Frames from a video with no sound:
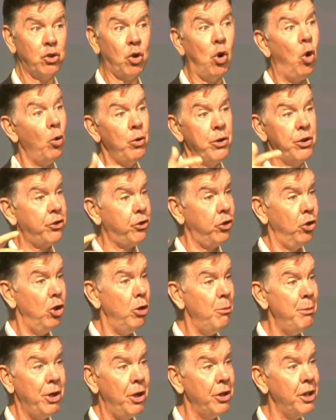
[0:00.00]
It's called the
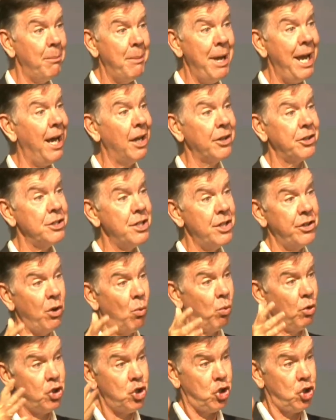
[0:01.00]
Sermon on the Mount, and there's a